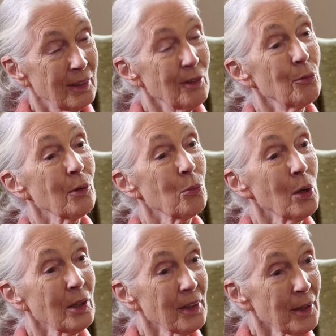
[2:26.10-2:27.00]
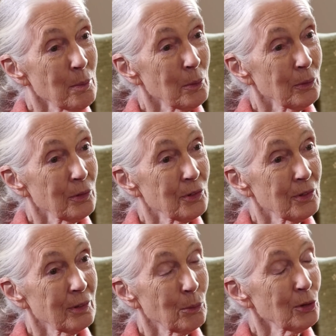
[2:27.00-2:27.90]
Live with wild
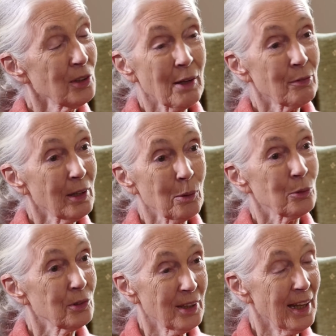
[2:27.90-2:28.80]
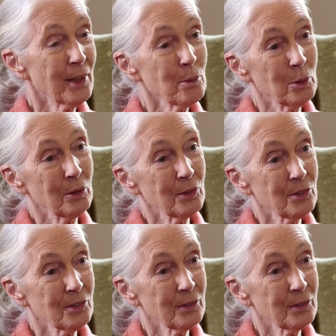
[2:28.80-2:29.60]
animals. It wasn't Africa, it was the animals.